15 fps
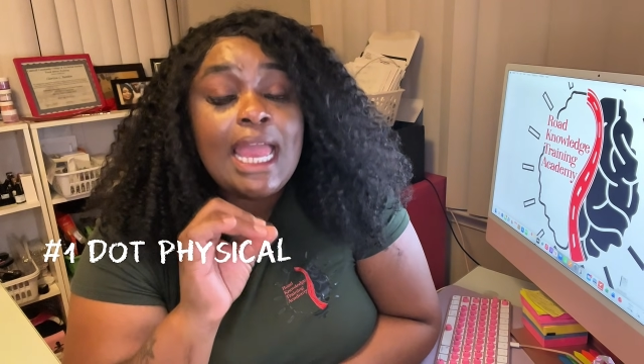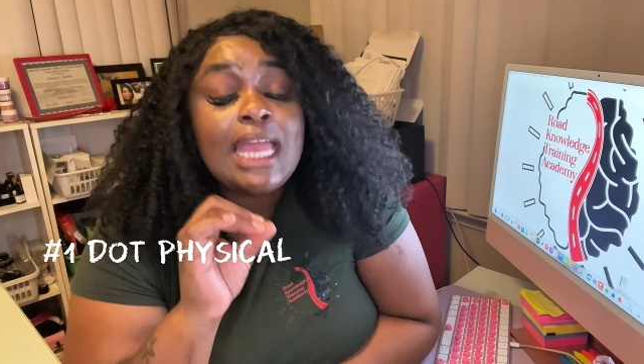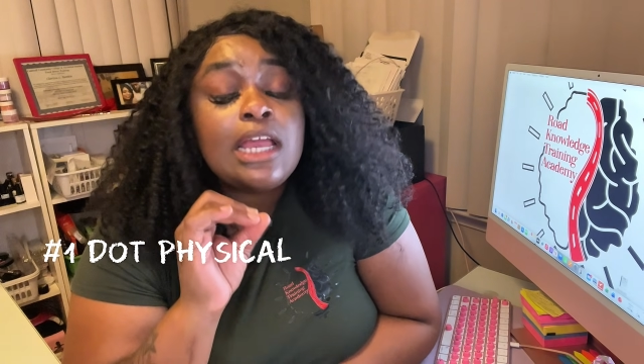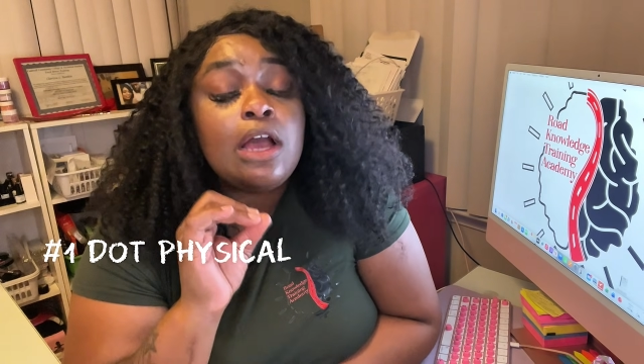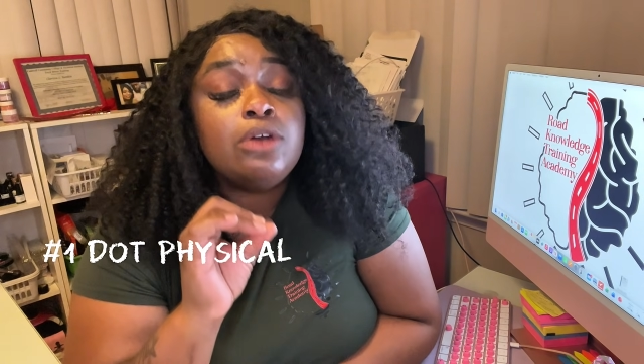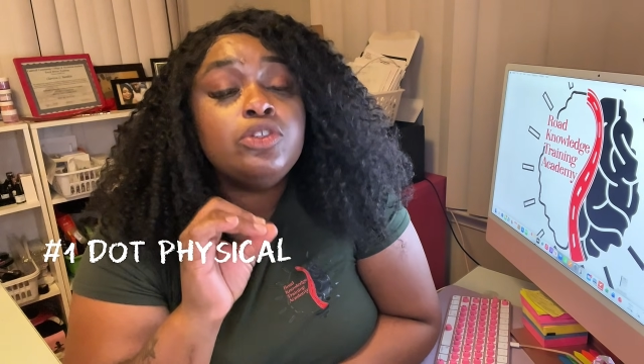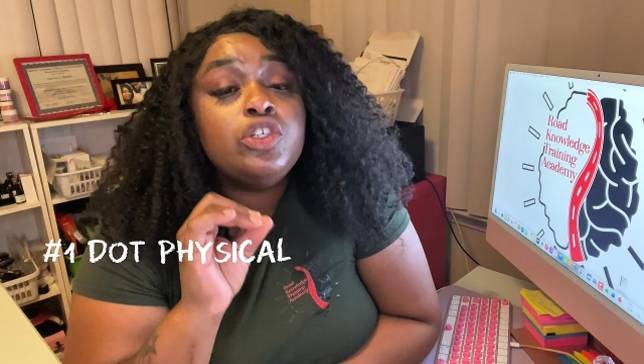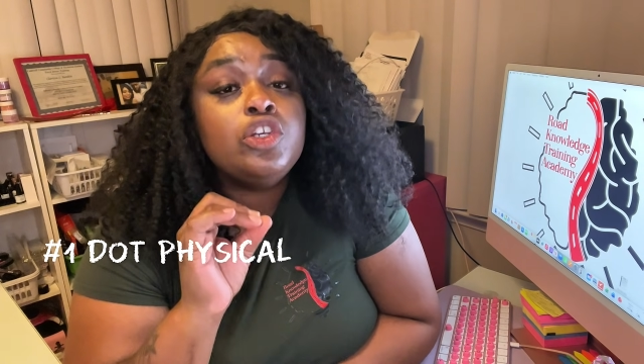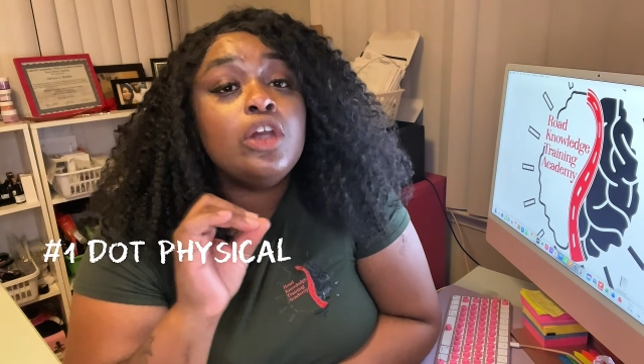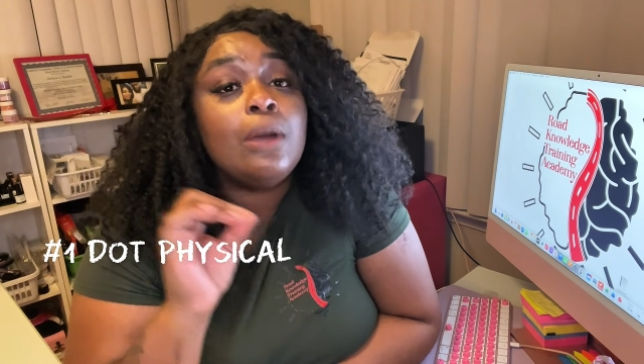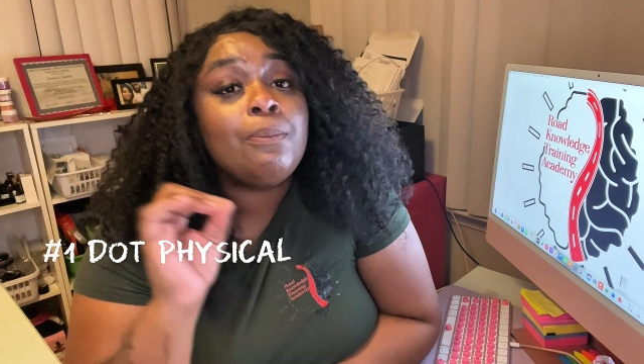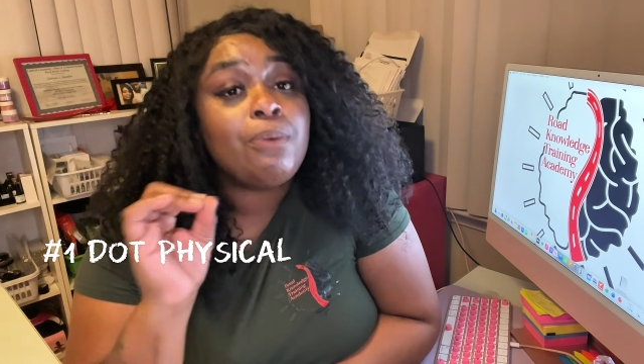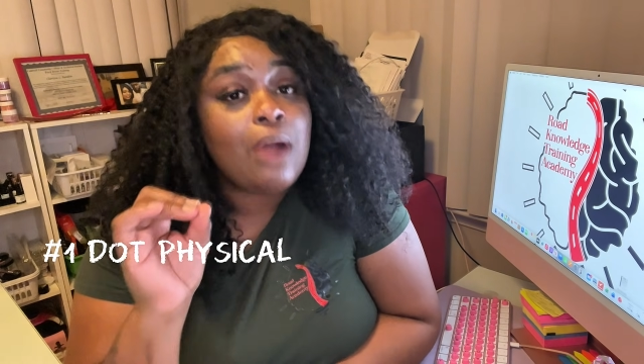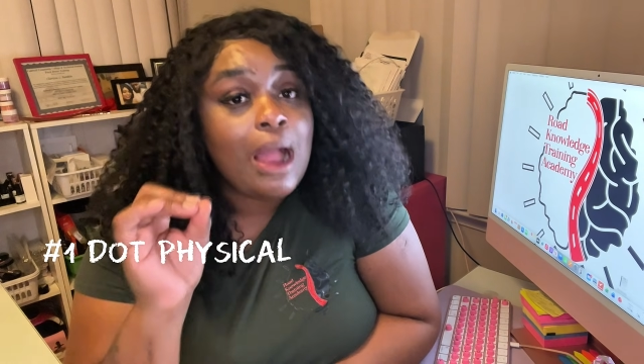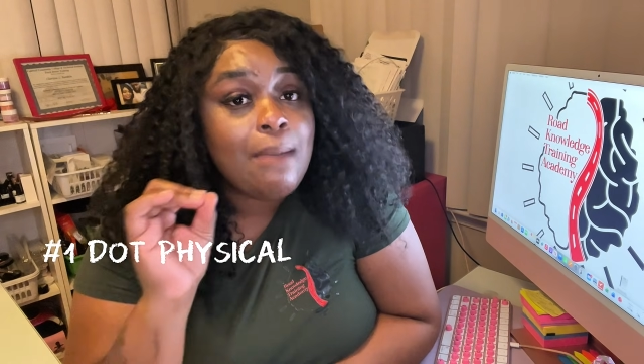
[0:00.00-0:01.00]
and go to your
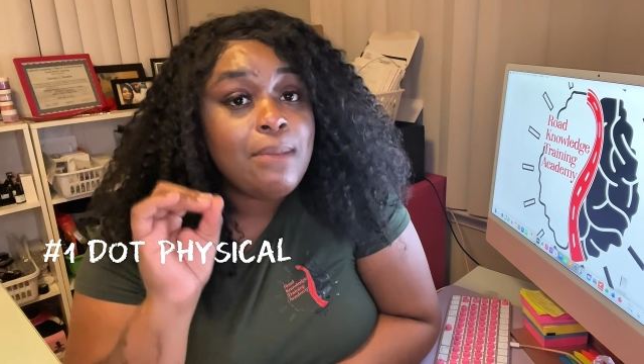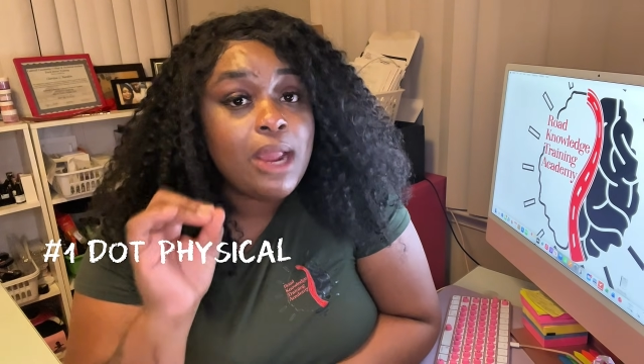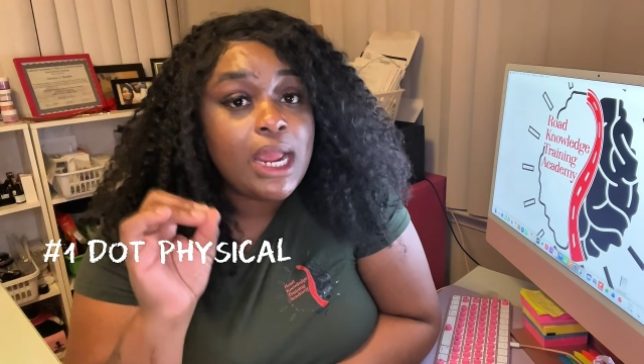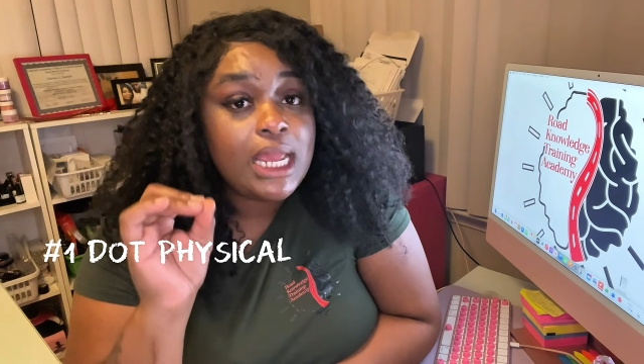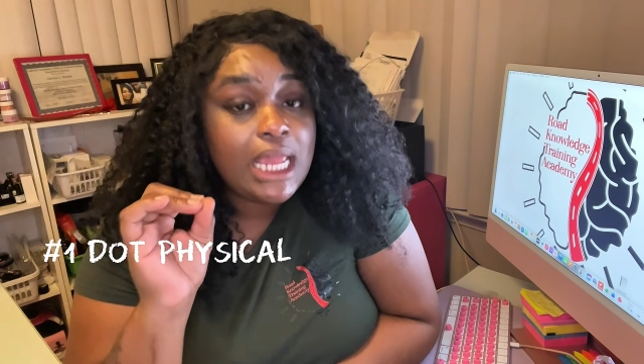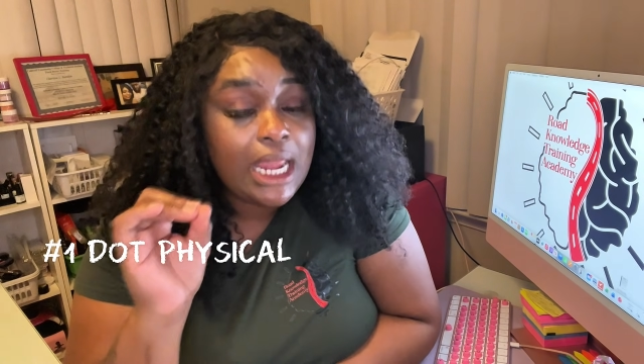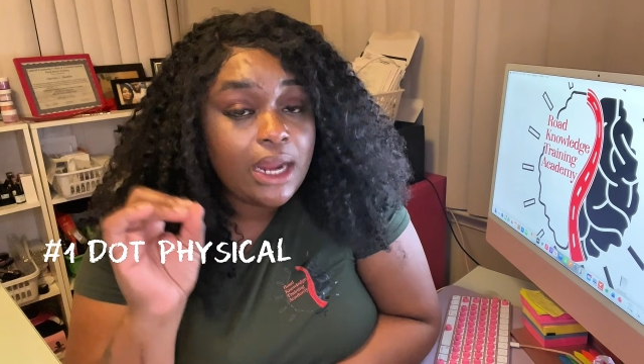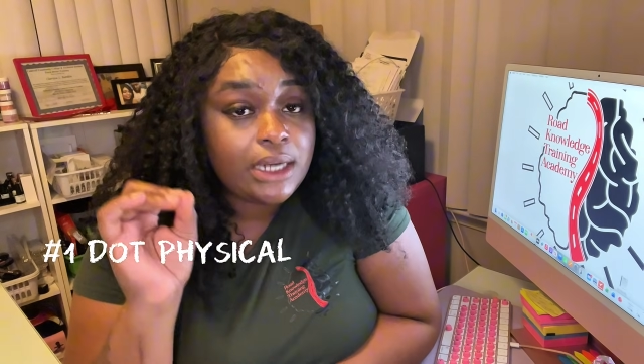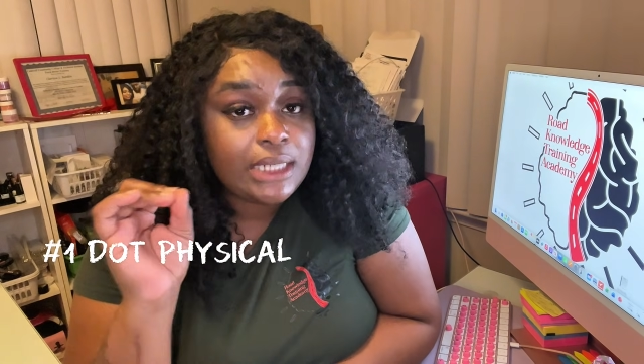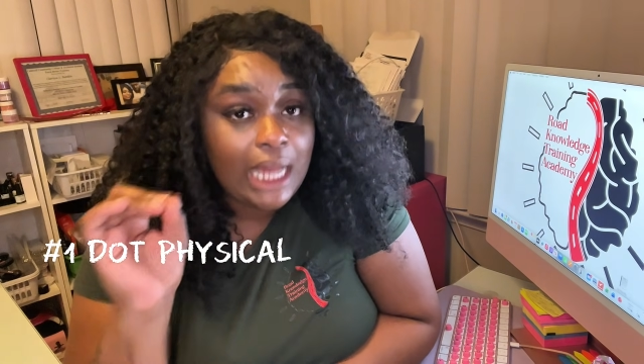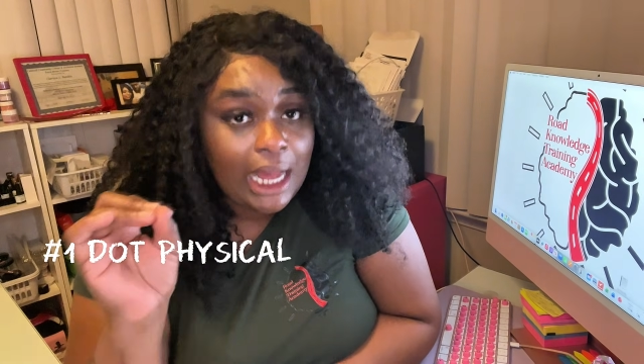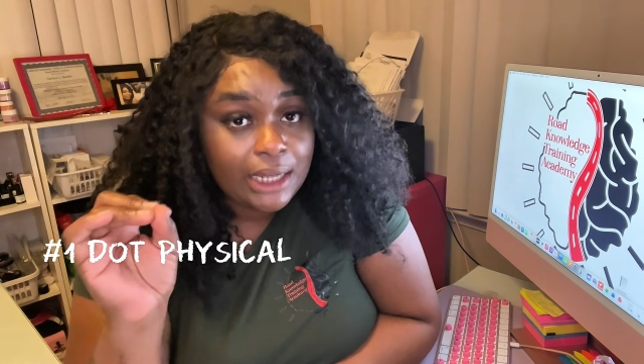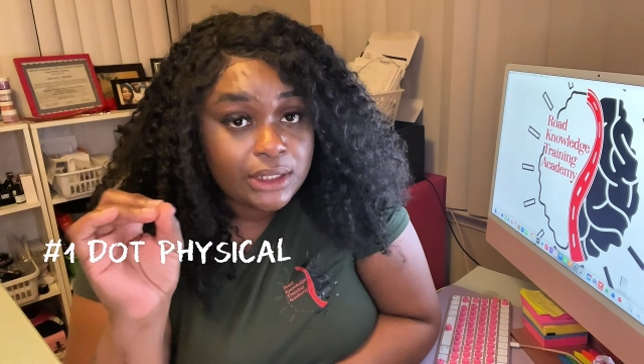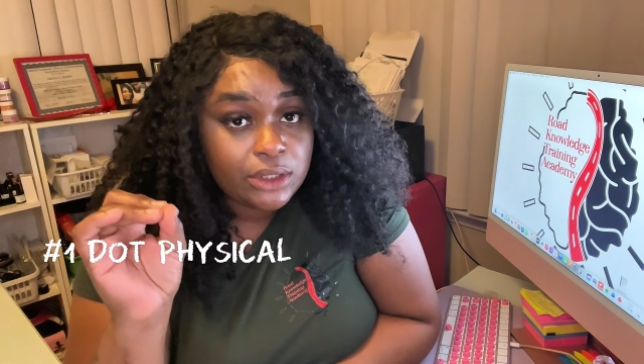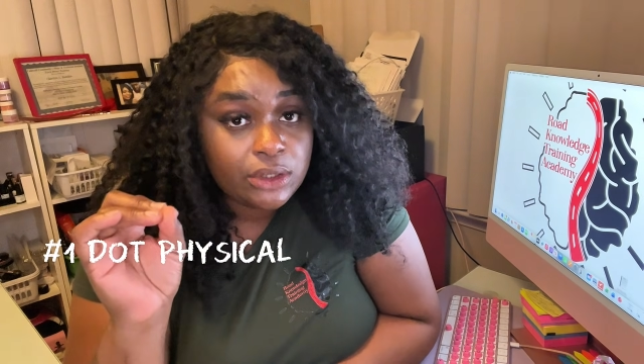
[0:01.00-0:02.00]
primary care
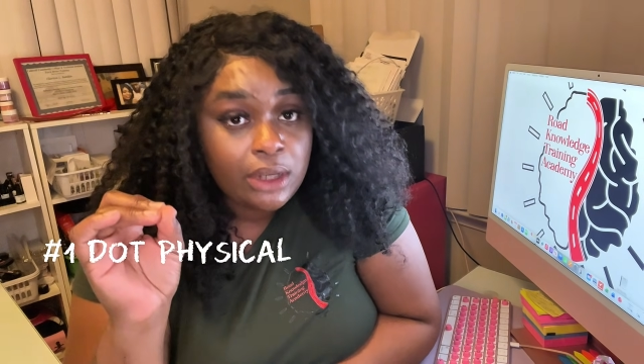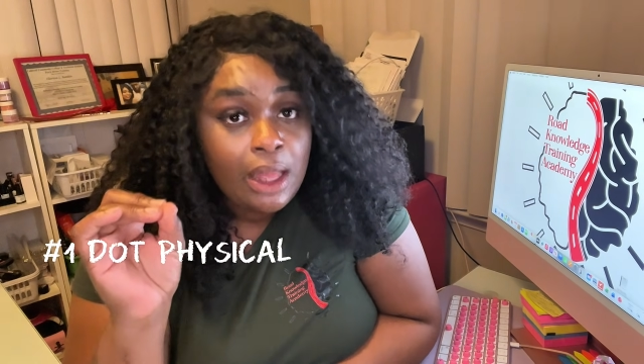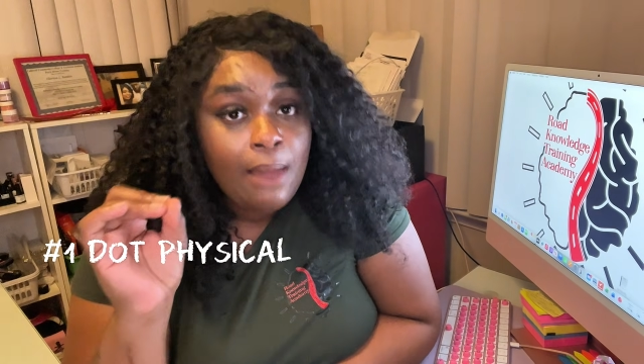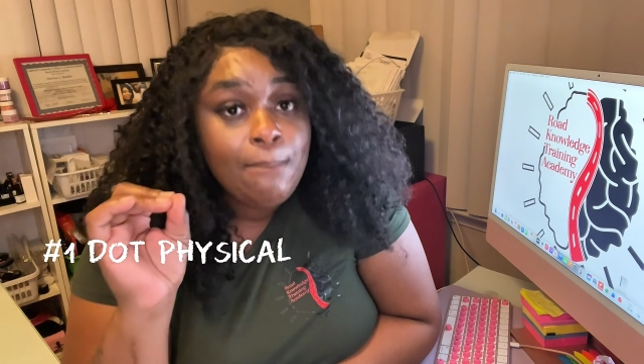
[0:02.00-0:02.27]
doctor,